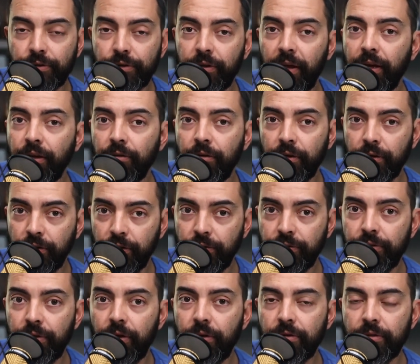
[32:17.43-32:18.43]
so that you can
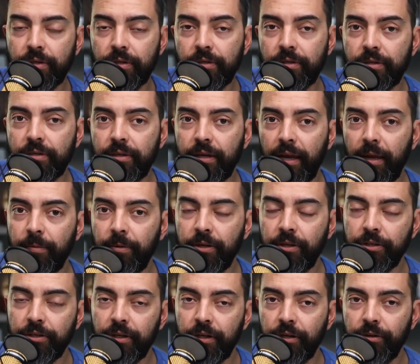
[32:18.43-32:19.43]
use those as
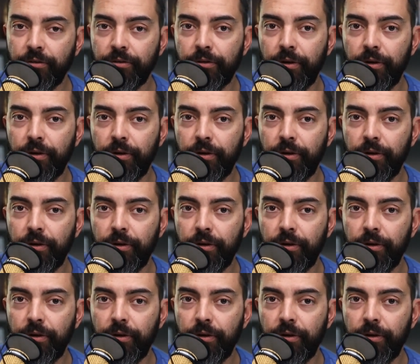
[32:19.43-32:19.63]
ammunition